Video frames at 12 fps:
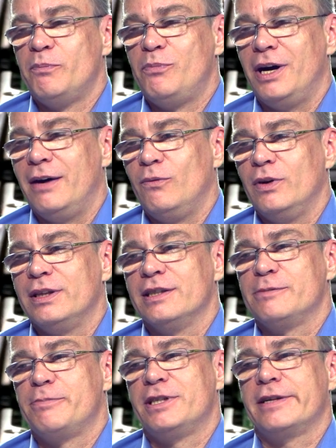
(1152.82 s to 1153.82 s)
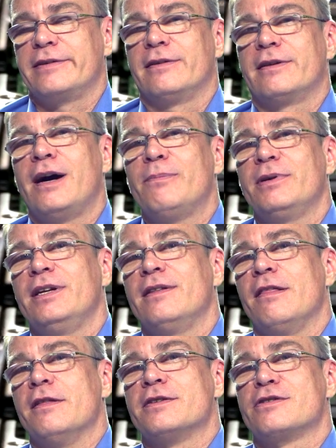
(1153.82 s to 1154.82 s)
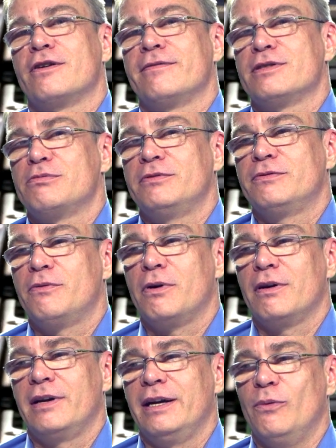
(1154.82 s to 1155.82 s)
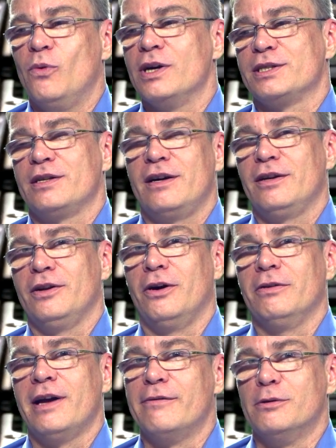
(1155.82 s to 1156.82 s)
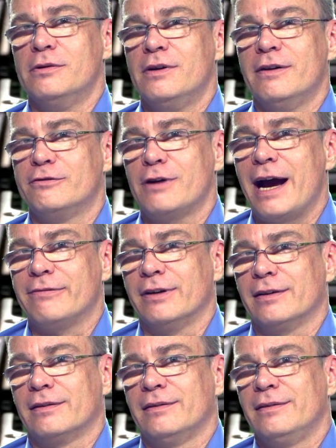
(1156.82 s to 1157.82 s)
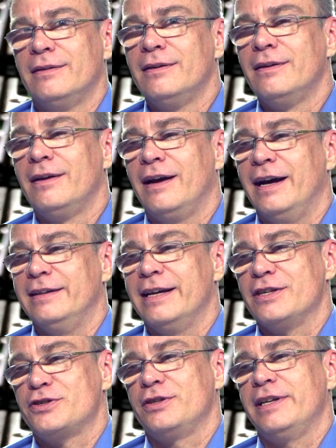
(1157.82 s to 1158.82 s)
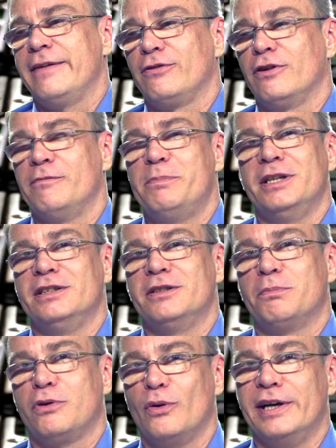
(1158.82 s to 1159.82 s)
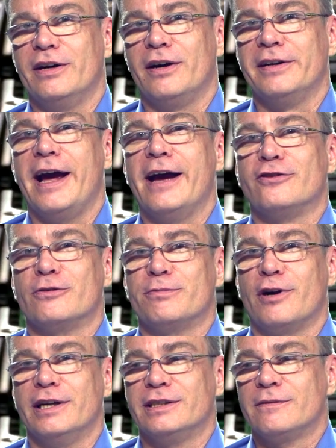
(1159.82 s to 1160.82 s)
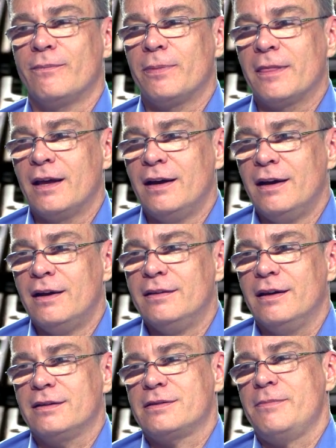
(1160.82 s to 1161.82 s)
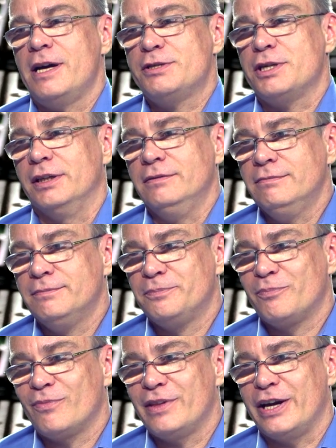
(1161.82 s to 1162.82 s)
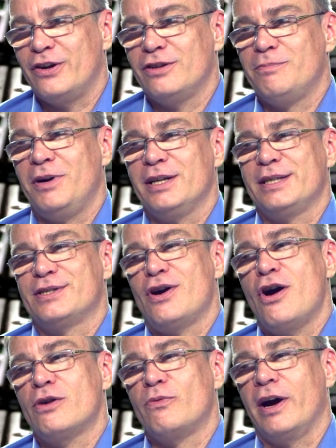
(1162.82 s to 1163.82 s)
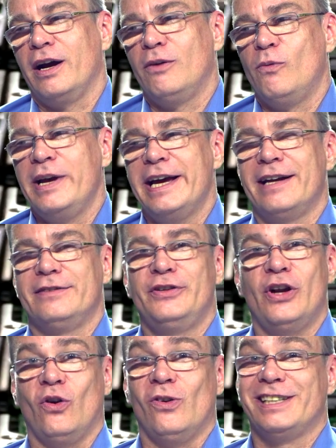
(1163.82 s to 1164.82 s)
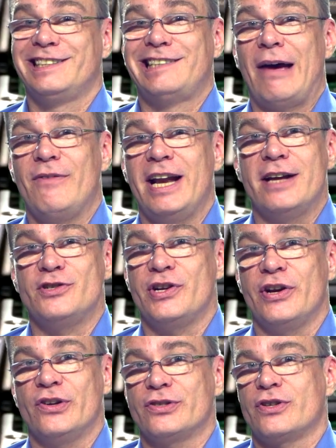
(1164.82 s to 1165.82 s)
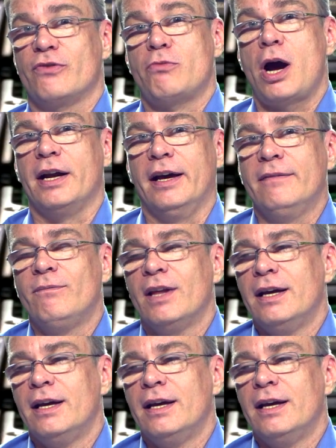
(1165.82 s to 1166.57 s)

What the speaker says: But with this particular company that this service was for, it wasn't a low level of traffic. And that should never have been deployed on enterprise. Not to mention, they could have bought this hardware and we had, 7 engineers to run it.